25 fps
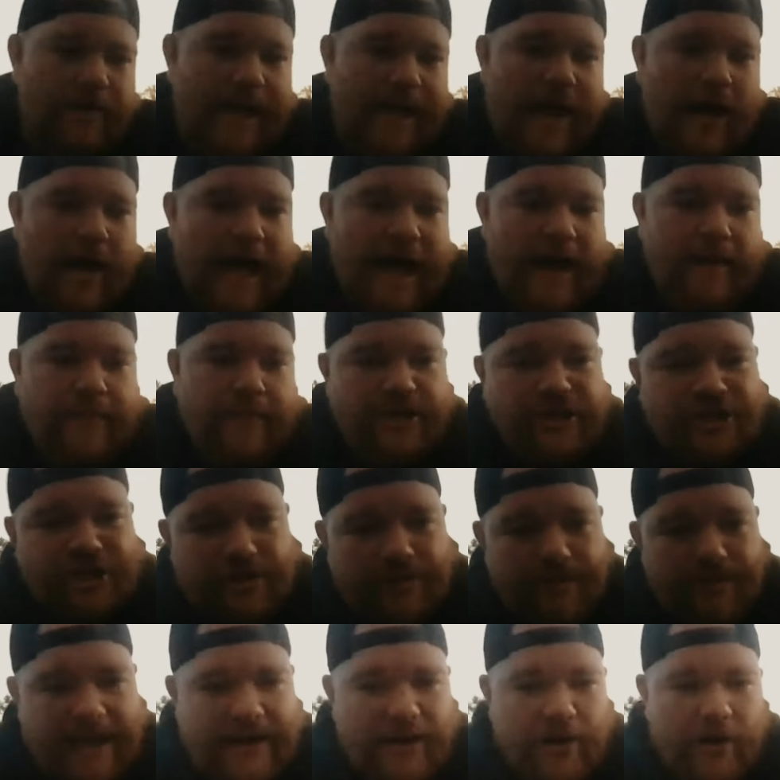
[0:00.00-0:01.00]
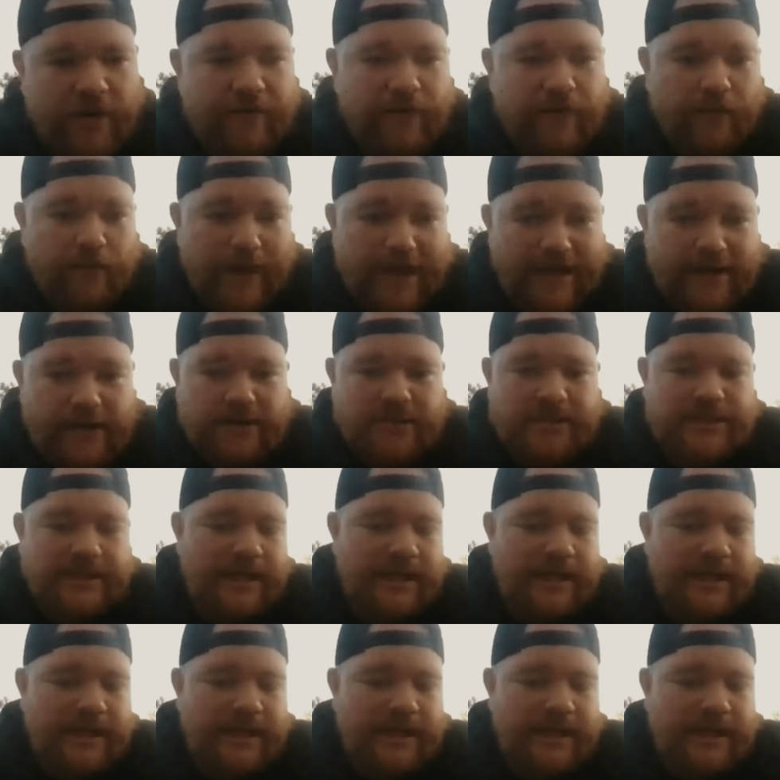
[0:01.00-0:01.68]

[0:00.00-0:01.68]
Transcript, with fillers: about how much he made off of record